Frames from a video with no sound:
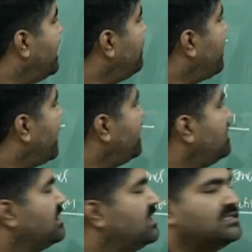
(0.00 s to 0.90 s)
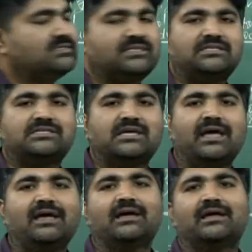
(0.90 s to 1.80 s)
divided by
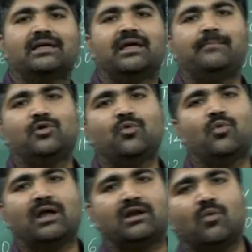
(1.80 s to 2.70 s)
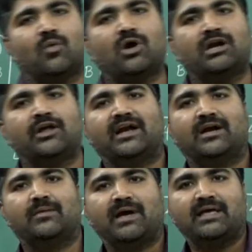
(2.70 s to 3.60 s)
CJM21, all
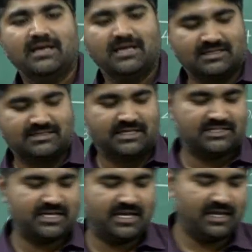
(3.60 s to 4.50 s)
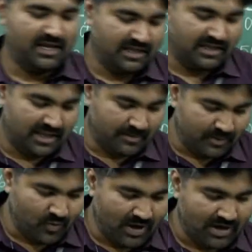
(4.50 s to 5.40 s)
divided by
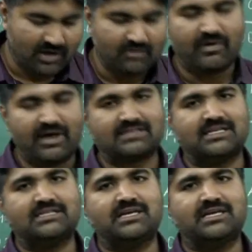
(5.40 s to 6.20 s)
CJM21, where